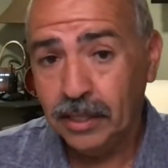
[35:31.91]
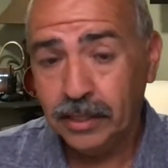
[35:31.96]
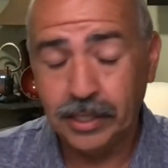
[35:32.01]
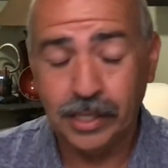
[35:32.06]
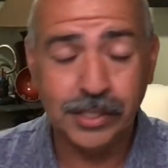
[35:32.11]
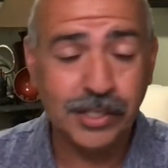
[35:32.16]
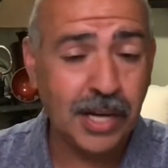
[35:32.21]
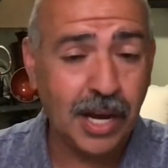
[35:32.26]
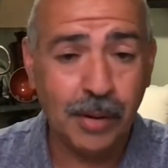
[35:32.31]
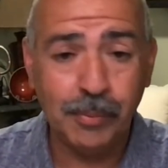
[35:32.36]
the
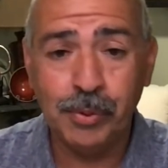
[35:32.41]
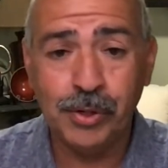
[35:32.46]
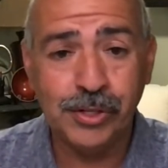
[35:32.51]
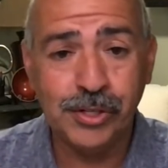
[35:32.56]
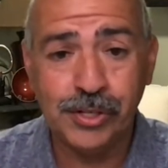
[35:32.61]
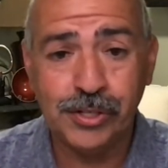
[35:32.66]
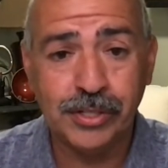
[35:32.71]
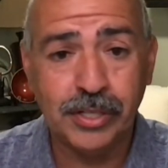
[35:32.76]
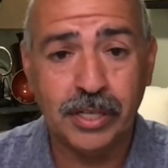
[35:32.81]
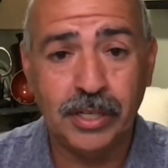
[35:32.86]

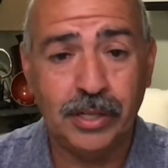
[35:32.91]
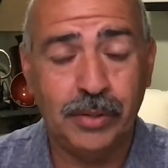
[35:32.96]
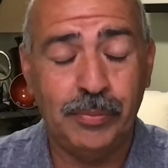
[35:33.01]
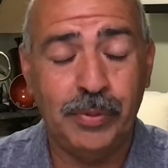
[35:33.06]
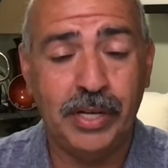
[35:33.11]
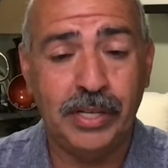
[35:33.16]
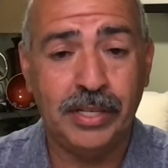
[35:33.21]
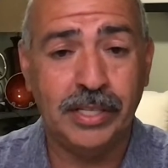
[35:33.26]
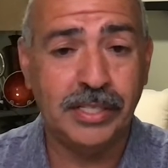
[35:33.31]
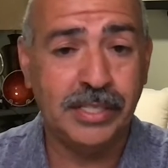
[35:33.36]
temperature is going to
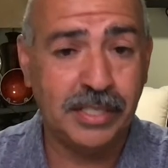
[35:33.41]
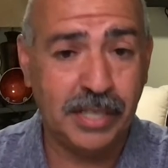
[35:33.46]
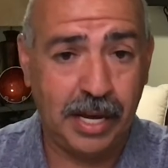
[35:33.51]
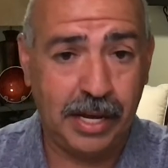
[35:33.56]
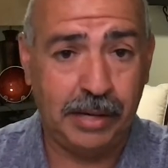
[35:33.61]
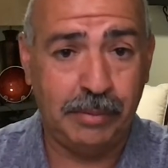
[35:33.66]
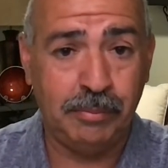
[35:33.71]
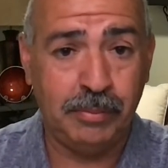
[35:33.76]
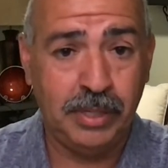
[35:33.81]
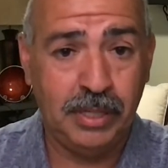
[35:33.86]
be the
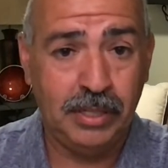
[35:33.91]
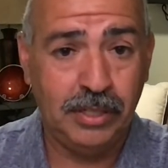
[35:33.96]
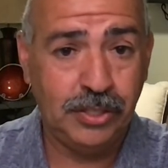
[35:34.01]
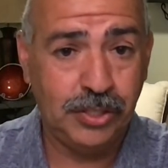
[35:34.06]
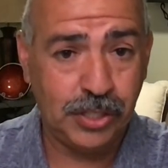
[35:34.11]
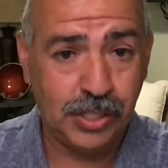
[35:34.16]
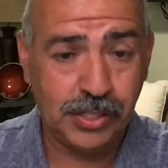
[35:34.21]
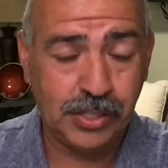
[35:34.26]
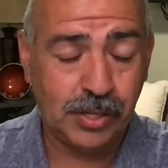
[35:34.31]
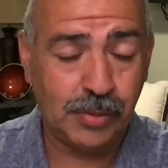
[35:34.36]
same,
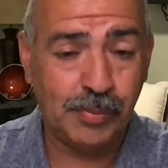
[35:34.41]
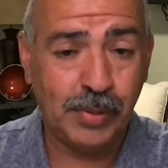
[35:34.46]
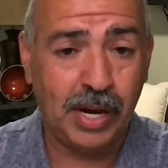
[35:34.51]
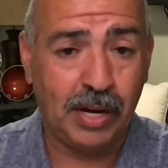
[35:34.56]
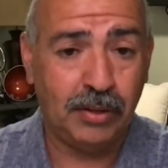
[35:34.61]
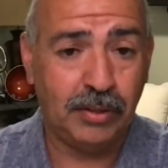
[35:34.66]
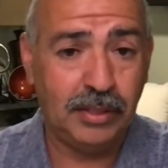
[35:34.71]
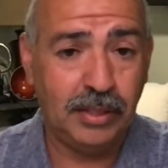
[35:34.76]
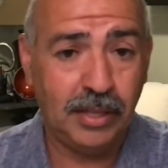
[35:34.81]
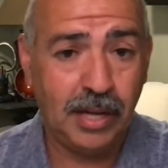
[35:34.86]
just
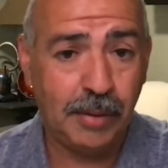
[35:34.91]
about.